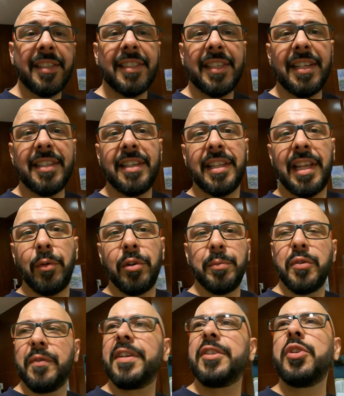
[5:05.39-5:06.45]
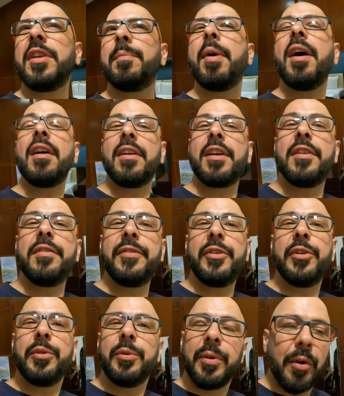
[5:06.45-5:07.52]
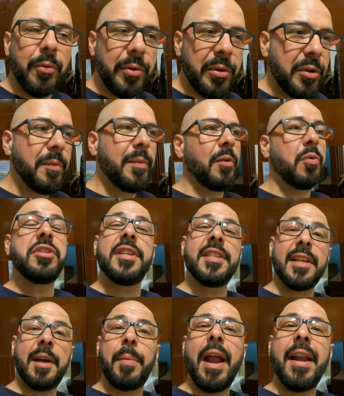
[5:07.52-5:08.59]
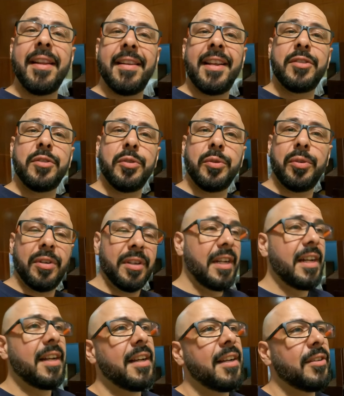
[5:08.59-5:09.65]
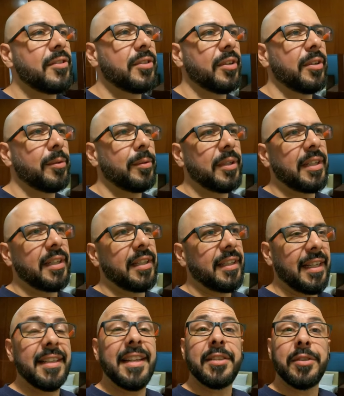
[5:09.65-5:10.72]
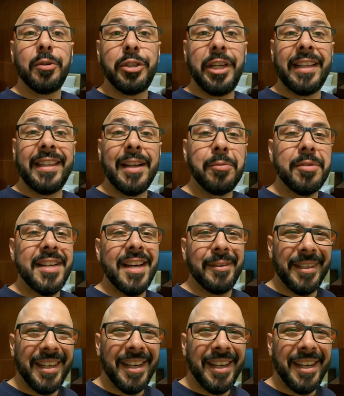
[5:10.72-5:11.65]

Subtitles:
and said they would move us to the park view room, which is apparently next door. So yeah, let's go check that one out